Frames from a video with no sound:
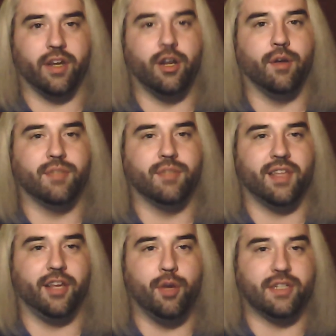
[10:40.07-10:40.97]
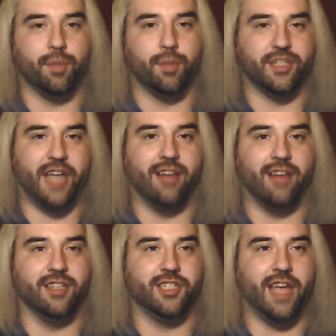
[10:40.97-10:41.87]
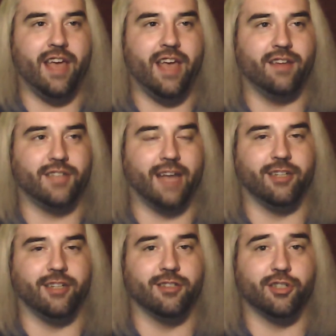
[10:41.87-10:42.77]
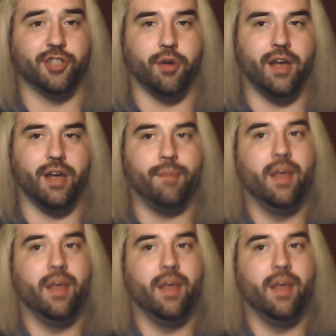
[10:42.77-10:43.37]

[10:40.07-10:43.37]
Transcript: It was the U.S. Open Challenge, and Ty Dillinger showed up.